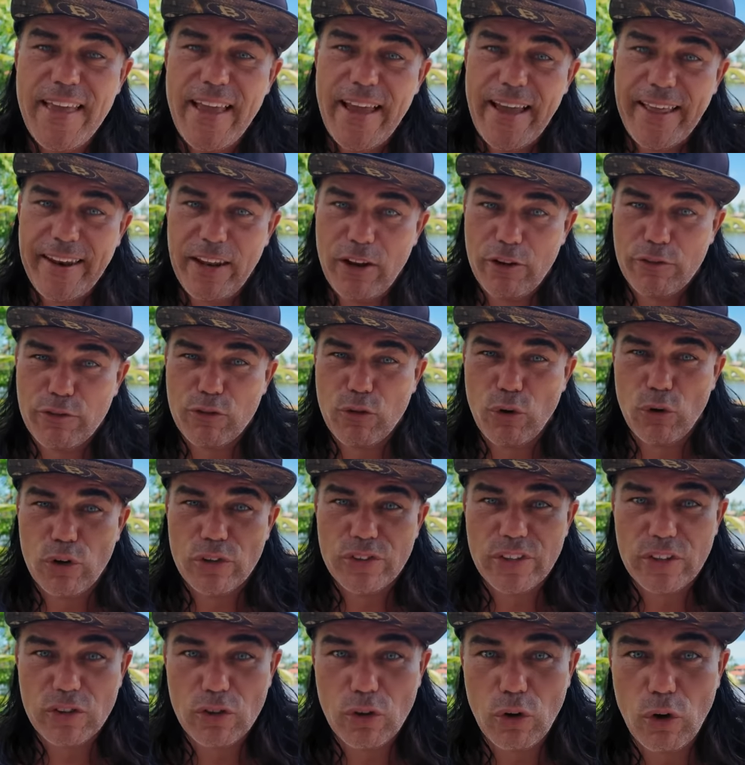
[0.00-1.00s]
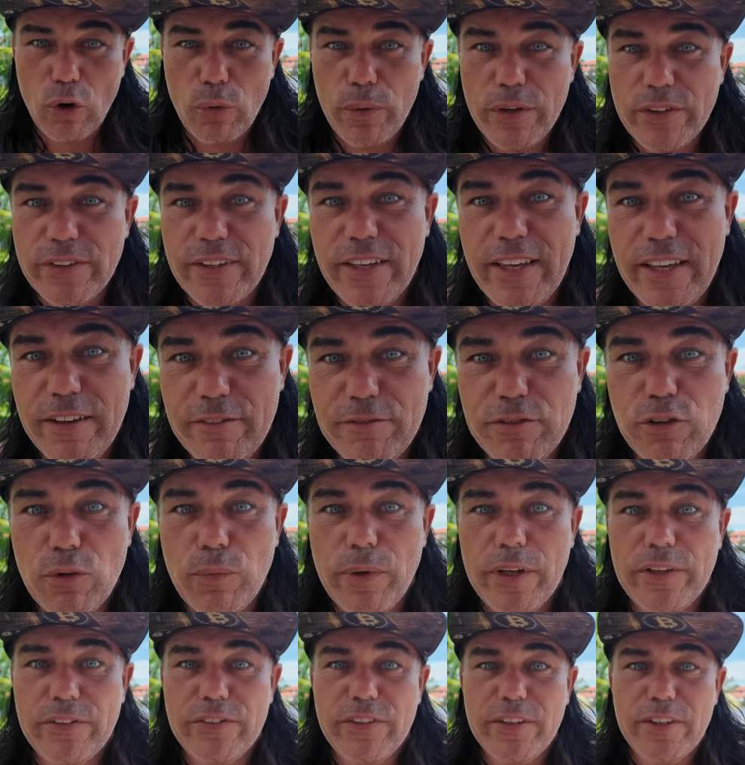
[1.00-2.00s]
and that of course is always
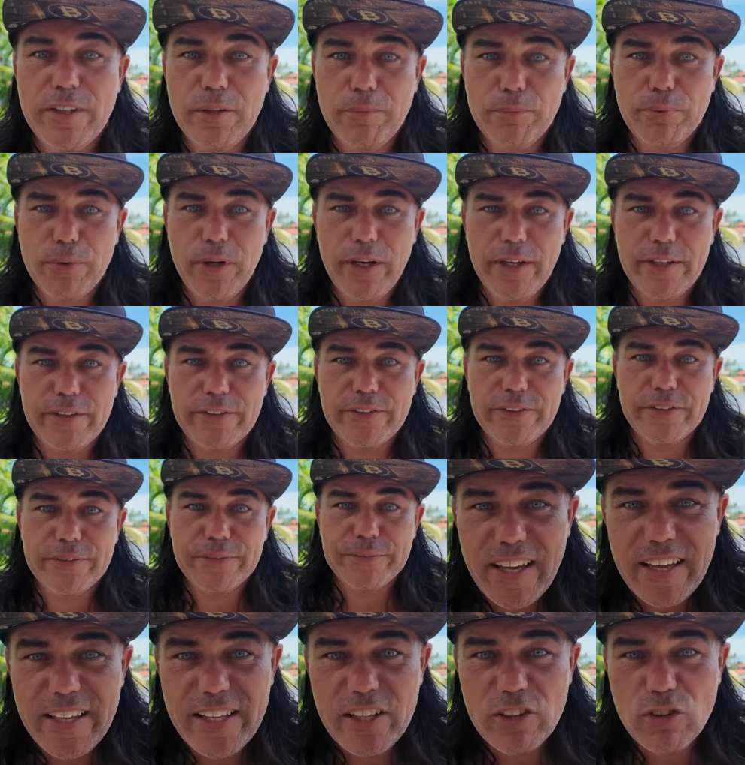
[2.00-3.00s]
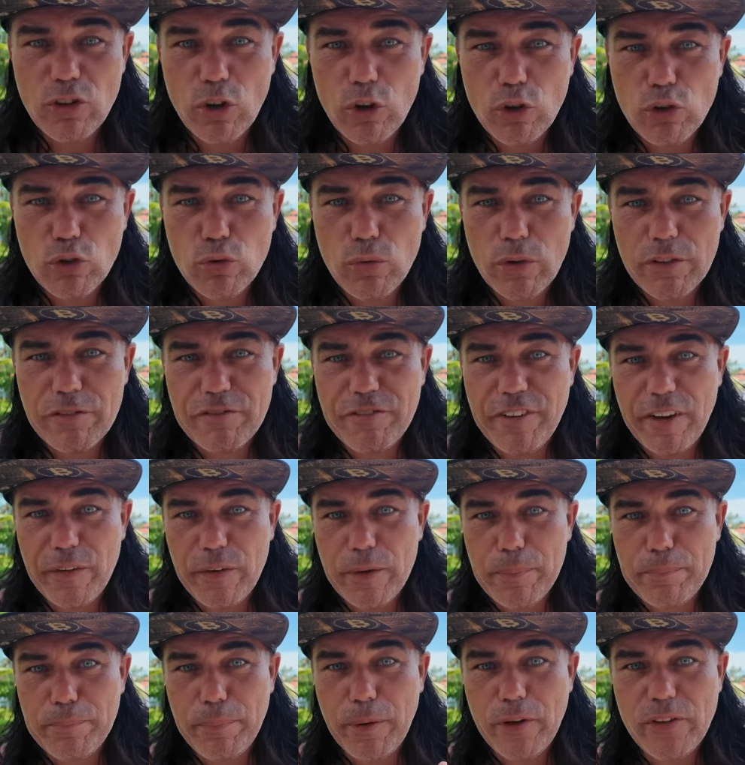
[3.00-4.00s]
influencing the price. It is also a
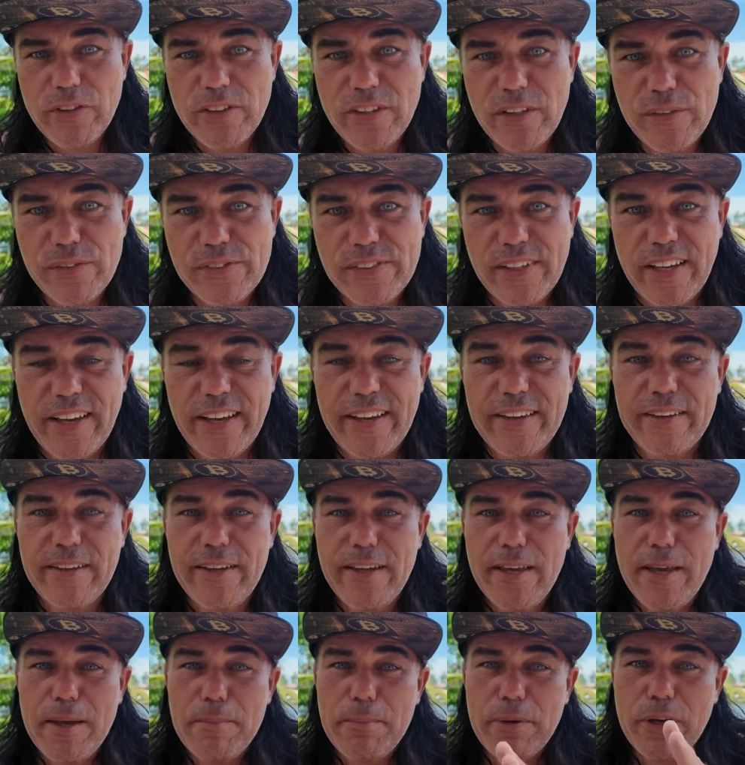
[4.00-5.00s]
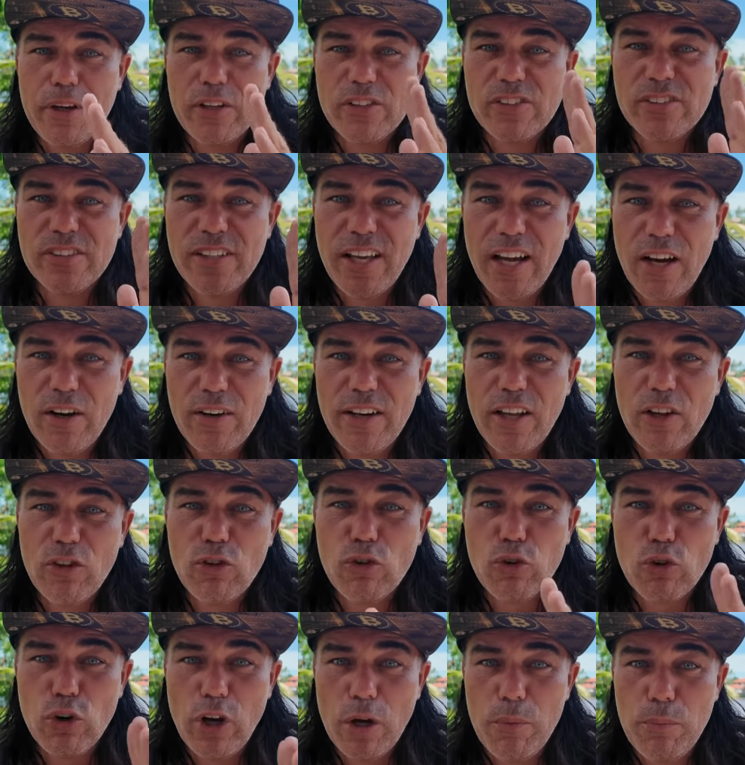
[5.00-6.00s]
very positive sign, because now that
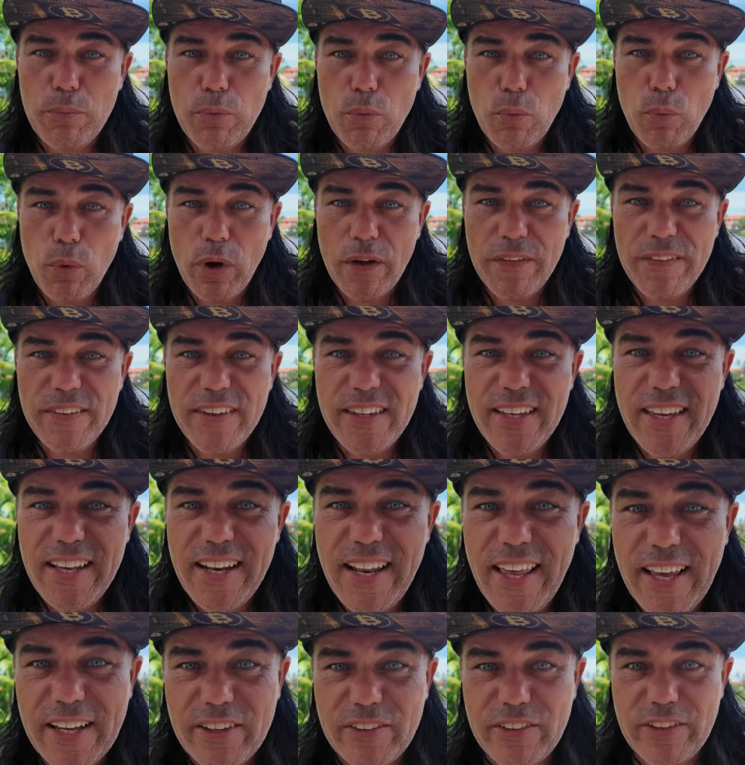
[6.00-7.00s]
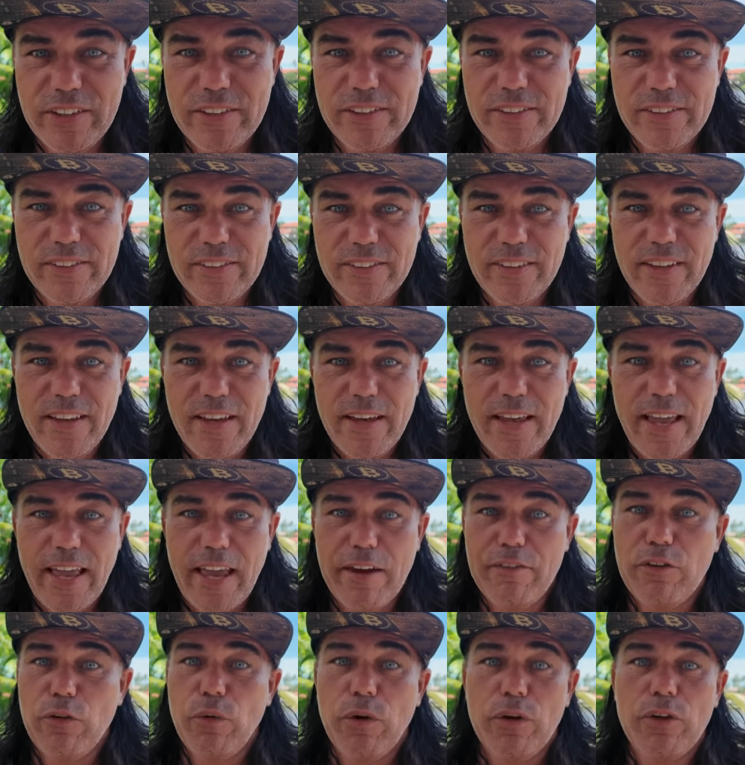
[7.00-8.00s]
Trump won the elections,
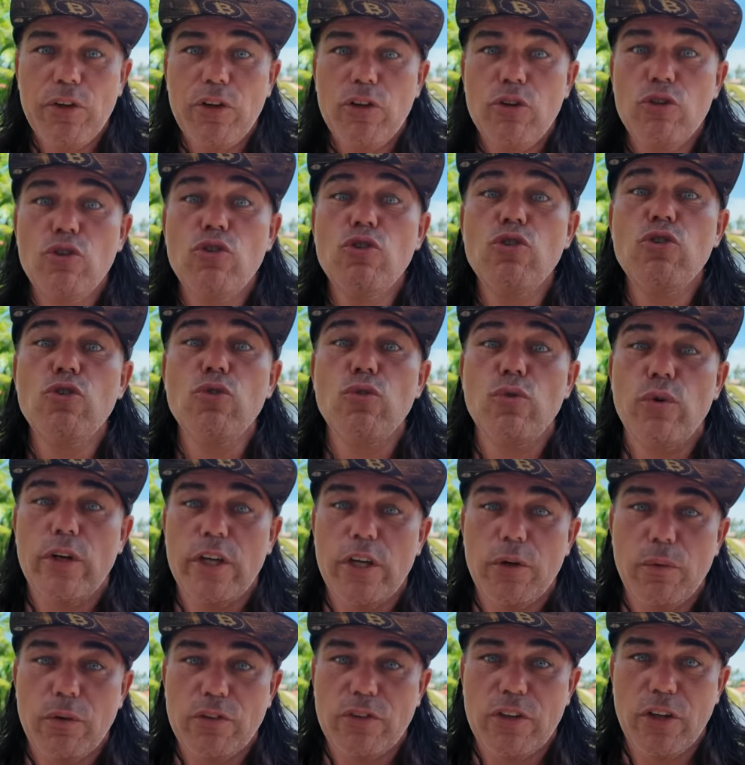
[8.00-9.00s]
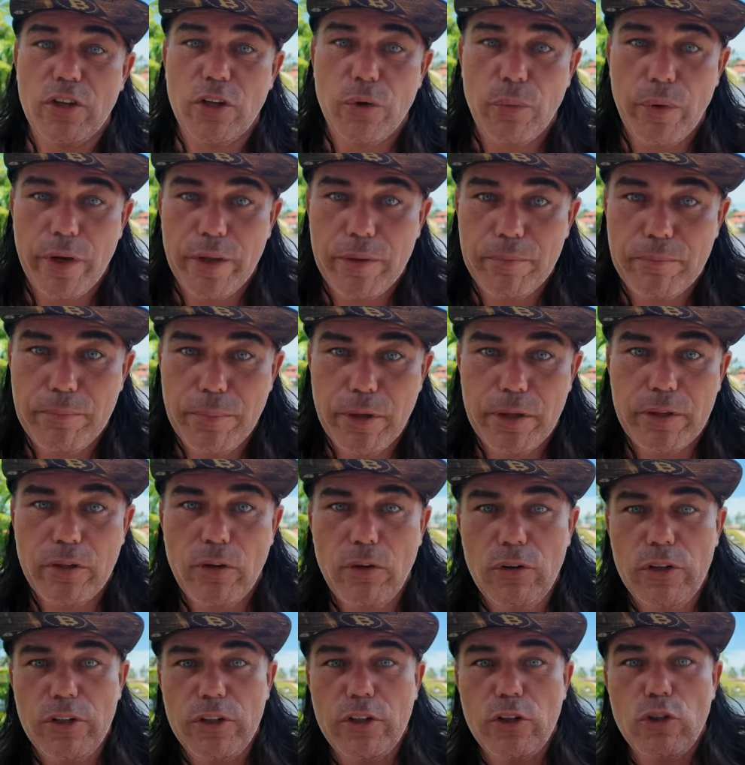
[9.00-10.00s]
everyone knew he was going to win, but
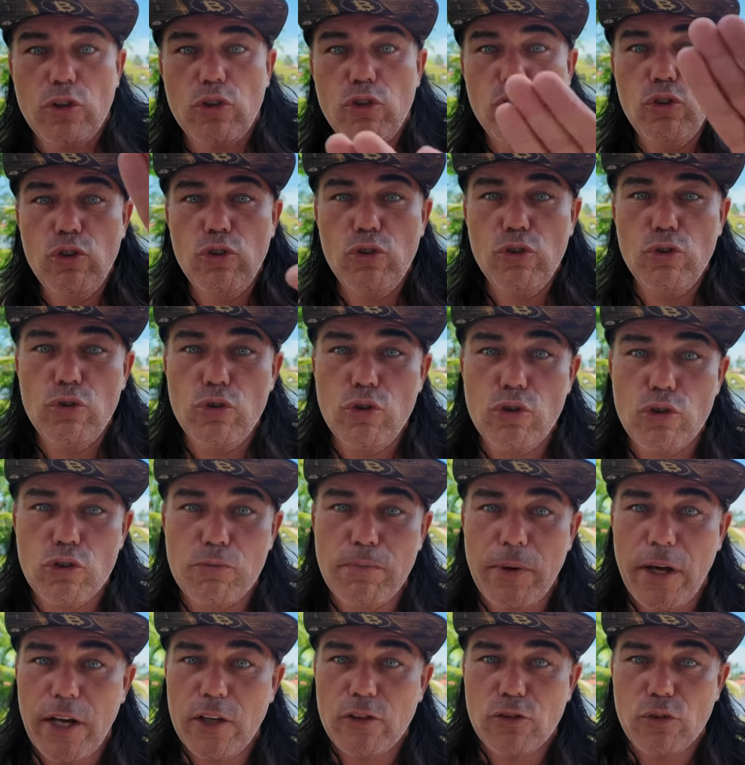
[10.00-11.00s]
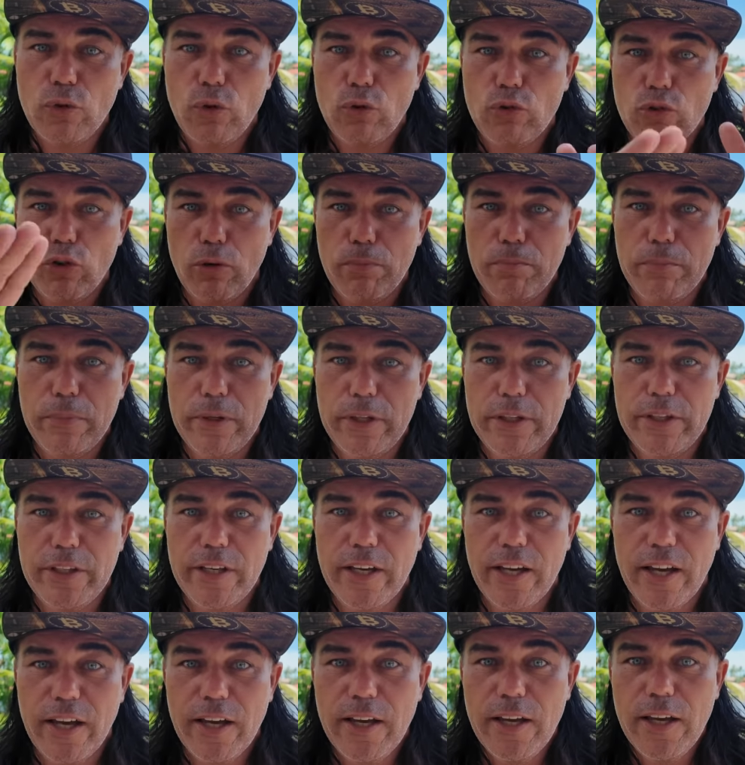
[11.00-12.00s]
only the huge mass social
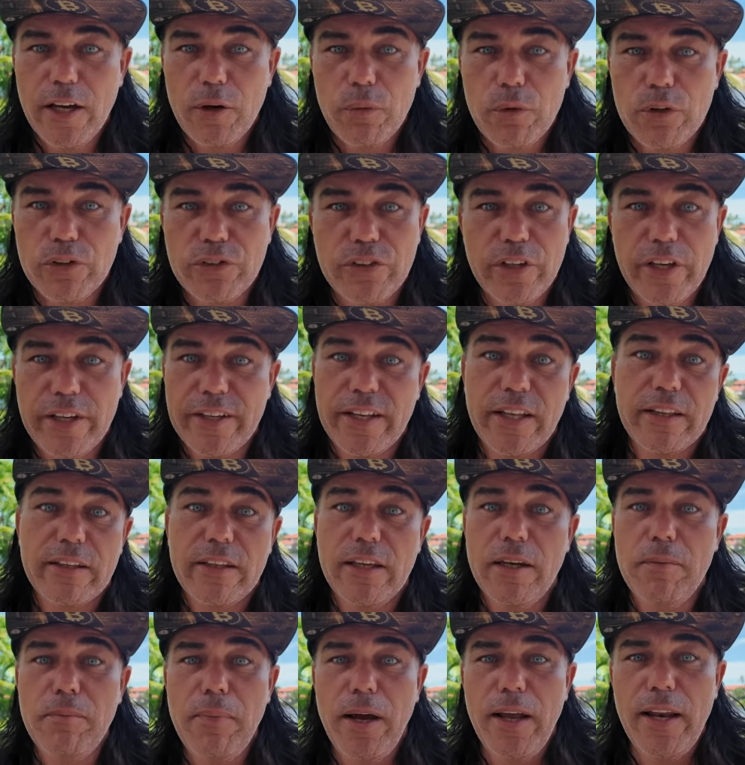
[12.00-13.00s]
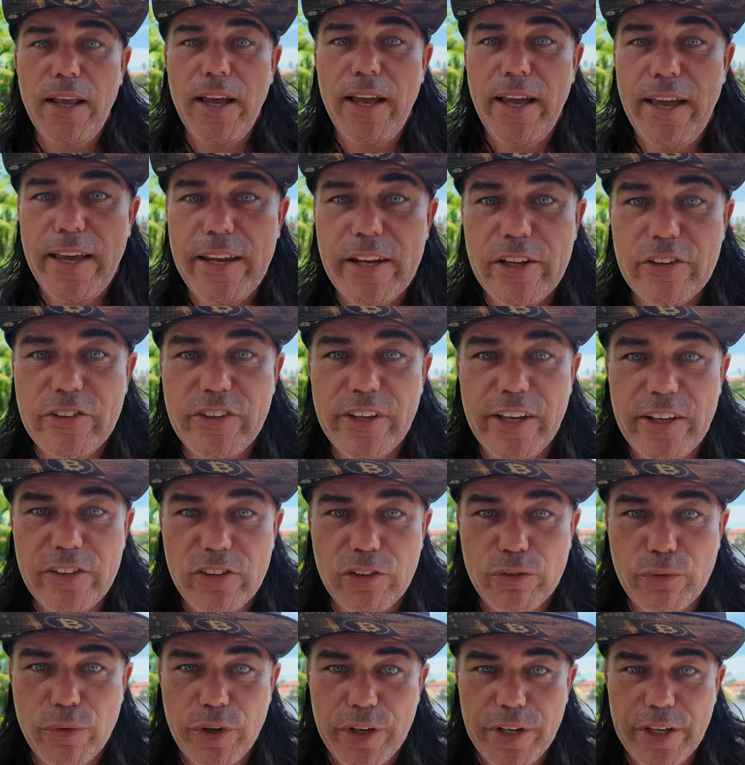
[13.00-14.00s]
media were saying that Kamala had a chance
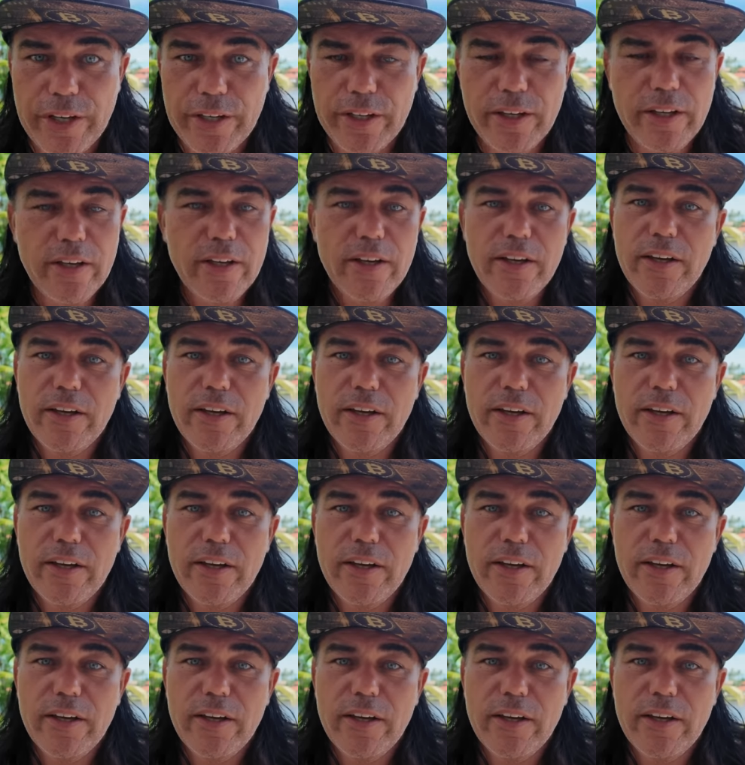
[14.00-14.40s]
of winning.